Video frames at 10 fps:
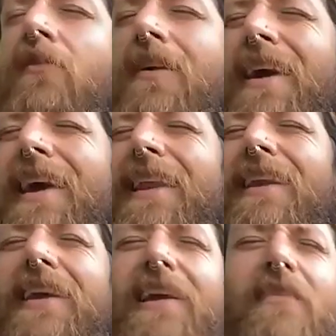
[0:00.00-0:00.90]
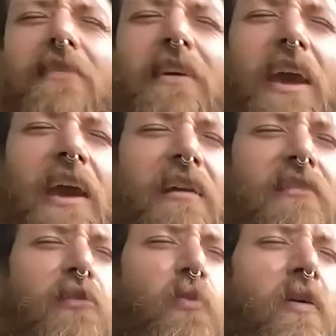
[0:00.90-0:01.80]
It leads to
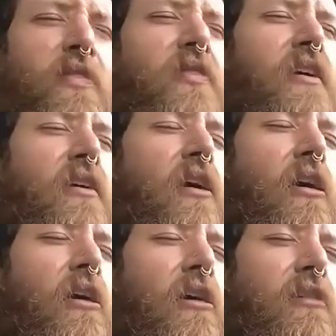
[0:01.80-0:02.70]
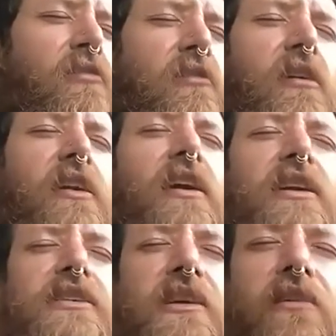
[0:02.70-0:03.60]
cancer when there are certain
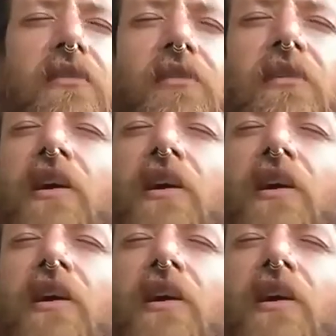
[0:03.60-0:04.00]
conditions.